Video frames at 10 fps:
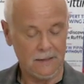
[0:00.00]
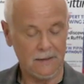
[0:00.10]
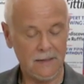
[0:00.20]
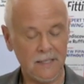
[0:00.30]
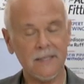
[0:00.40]

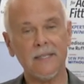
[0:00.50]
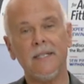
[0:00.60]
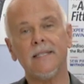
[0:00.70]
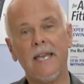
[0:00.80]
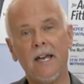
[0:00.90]
This
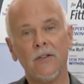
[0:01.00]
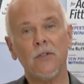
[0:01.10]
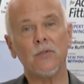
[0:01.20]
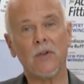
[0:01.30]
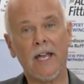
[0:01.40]
is how
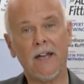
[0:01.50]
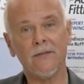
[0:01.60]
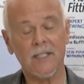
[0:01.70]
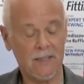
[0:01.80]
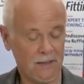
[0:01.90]
you
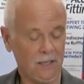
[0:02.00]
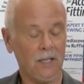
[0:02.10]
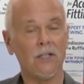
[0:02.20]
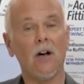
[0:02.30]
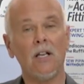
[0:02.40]
draft
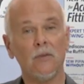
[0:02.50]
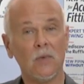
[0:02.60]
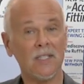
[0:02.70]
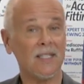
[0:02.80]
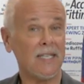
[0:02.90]
an
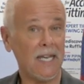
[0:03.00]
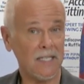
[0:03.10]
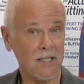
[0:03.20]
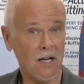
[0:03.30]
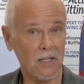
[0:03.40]
all-in-one
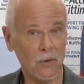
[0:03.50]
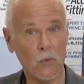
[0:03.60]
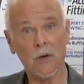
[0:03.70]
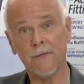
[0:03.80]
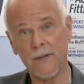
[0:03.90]
standing collar
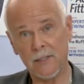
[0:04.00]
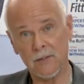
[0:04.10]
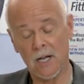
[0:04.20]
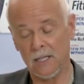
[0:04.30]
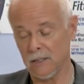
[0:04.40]
or a funnel
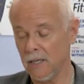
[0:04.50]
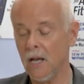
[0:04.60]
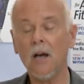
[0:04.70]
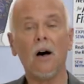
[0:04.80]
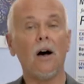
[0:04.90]
collar
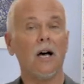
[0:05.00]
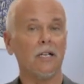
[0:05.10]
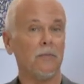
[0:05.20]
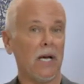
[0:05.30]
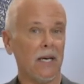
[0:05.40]
on
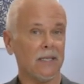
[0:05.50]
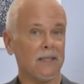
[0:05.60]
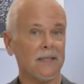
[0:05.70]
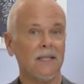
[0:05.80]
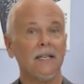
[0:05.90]
a
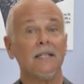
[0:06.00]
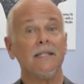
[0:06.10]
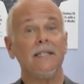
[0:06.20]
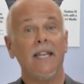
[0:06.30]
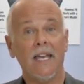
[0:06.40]
bodice.
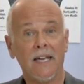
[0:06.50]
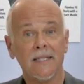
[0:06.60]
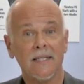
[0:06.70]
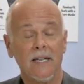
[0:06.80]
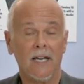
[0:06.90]

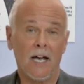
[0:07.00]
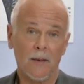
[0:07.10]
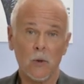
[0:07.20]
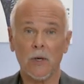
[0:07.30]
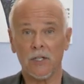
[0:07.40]
Next,
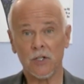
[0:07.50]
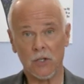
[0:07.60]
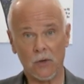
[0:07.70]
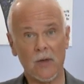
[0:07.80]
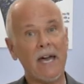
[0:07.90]
I'm going to
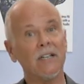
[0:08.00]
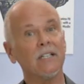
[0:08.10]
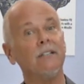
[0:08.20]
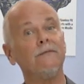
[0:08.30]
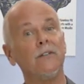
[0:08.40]
show you how to
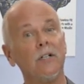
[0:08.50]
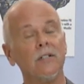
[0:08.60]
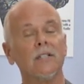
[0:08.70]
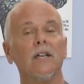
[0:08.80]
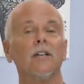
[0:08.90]

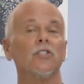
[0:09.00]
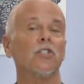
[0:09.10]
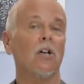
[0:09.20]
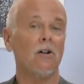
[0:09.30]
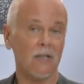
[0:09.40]
convert a
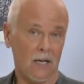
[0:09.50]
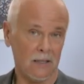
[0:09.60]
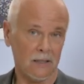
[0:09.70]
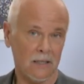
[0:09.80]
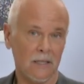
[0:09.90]
shawl
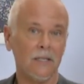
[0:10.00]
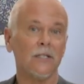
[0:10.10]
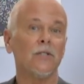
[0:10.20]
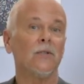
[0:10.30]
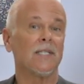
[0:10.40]
collar
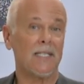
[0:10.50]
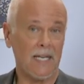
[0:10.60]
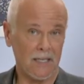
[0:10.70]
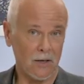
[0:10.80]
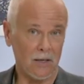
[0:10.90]
to a
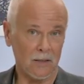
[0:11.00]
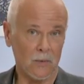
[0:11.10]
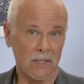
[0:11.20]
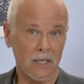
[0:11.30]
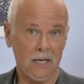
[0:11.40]
standing
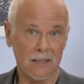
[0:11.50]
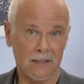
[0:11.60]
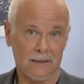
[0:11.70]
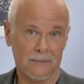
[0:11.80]
all-in-one collar.